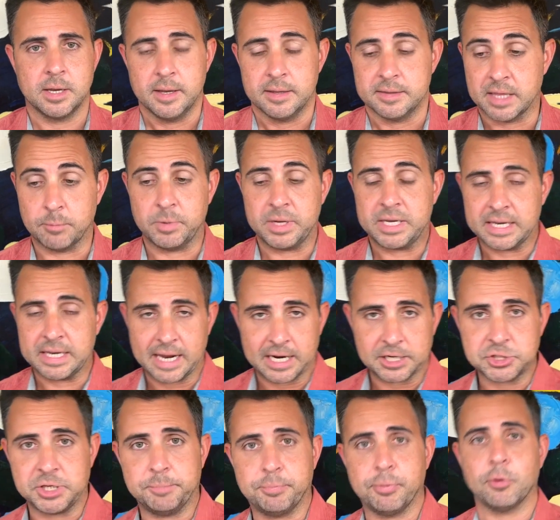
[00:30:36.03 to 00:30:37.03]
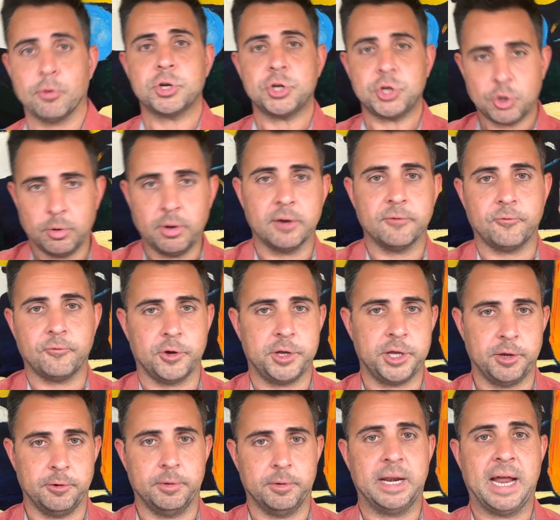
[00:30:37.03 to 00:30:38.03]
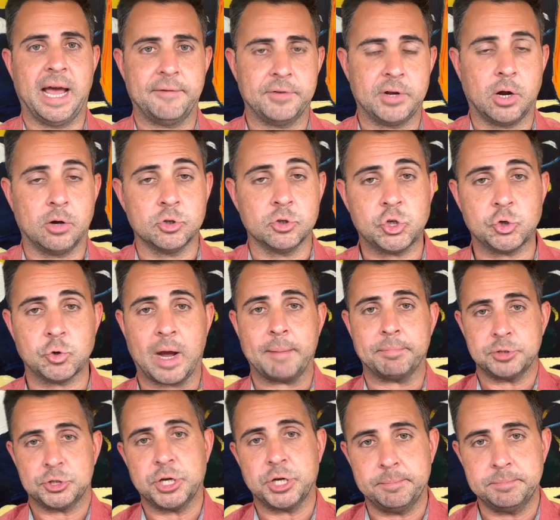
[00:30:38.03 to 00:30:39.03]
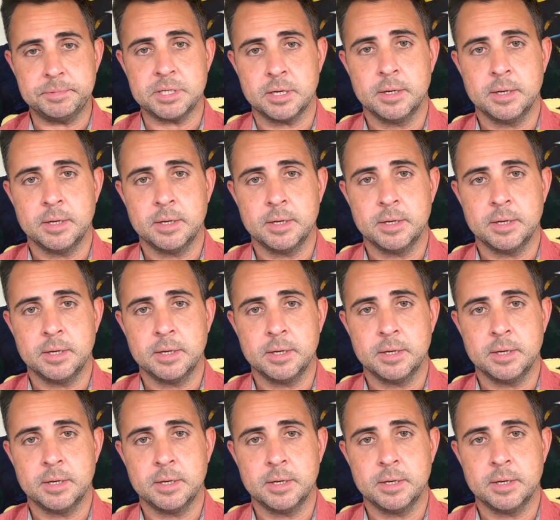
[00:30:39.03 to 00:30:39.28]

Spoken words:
Then we can actually procure it for you and have it all drop shipped